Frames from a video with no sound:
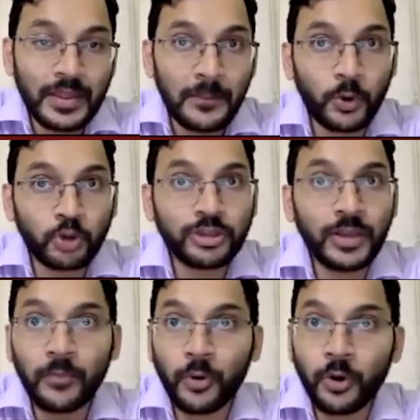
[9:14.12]
both the
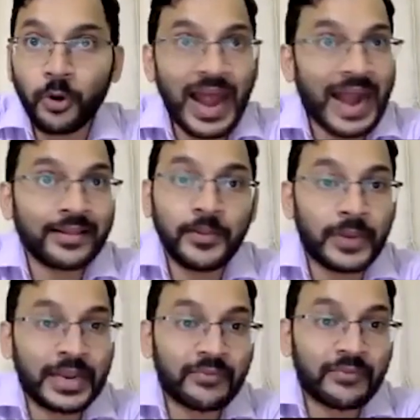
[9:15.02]
bone and the
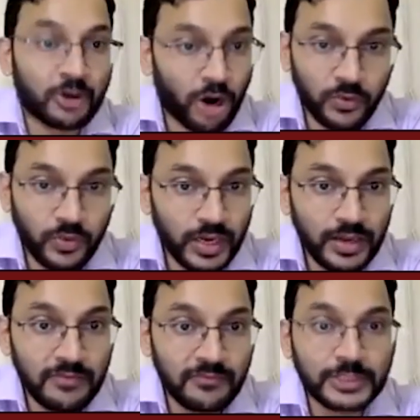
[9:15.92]
brain will not work,
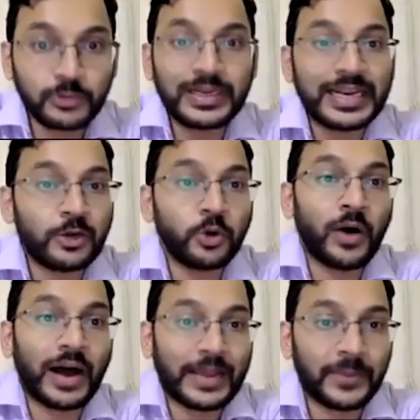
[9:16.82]
which will lead to
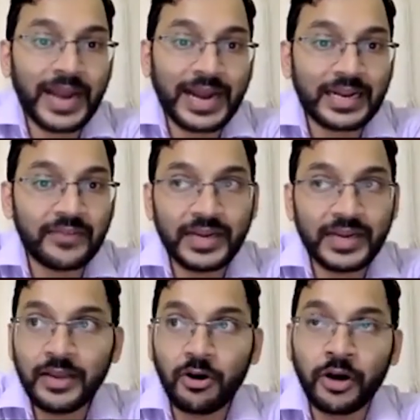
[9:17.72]

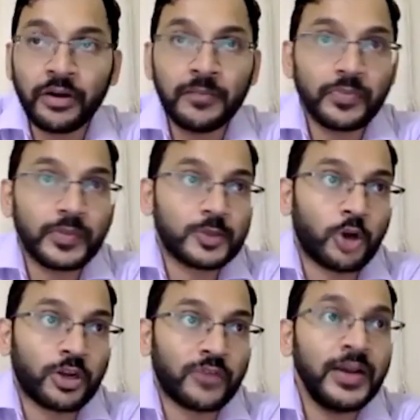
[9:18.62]
hyperactivity or
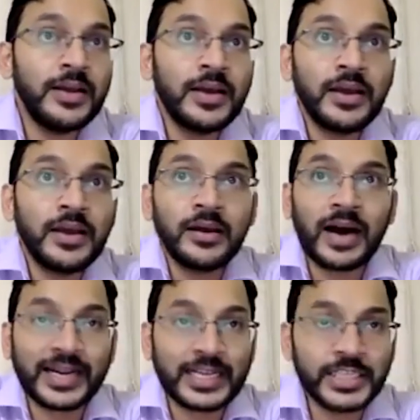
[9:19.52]
sort of a
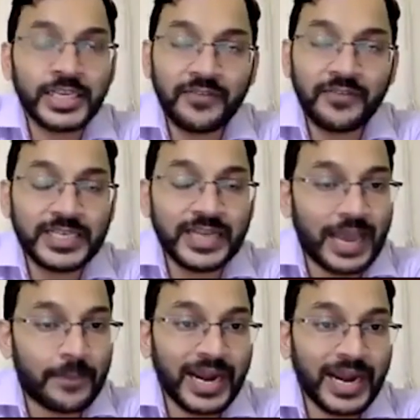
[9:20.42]
attention deficit
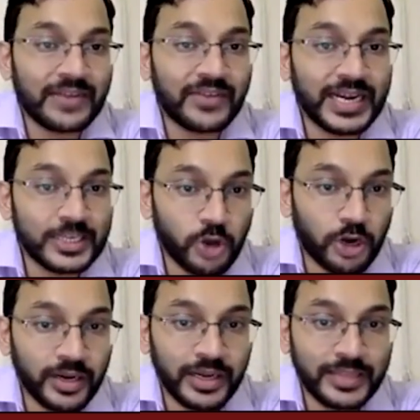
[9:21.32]
hyperactivity
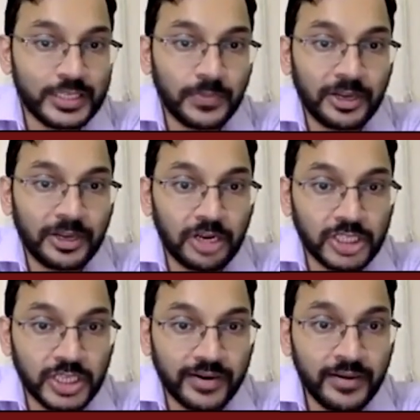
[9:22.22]
disorder in this particular
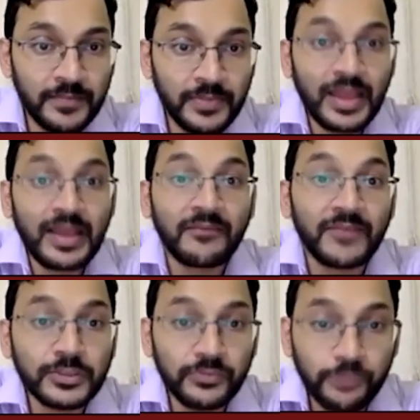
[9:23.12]
children,
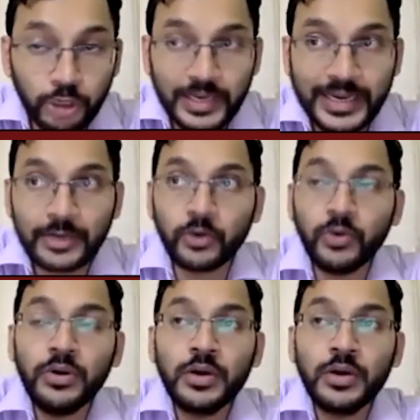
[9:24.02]
which would lead to